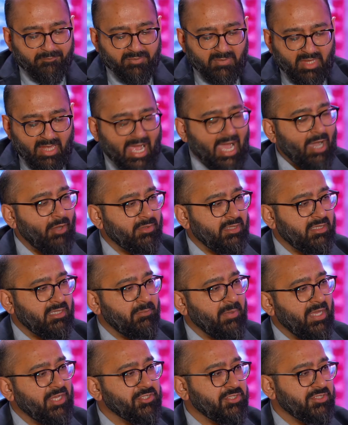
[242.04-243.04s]
how did the
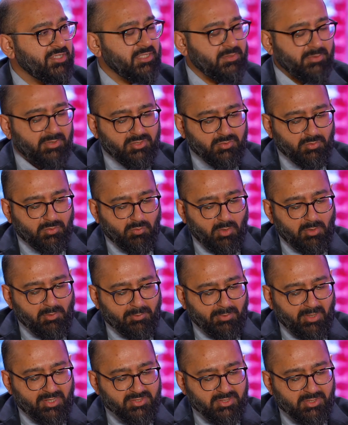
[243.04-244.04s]
patient's experience with
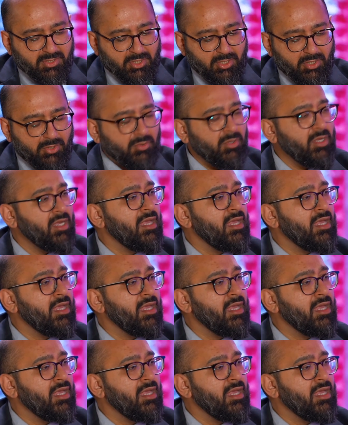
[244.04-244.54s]
romoplastin go?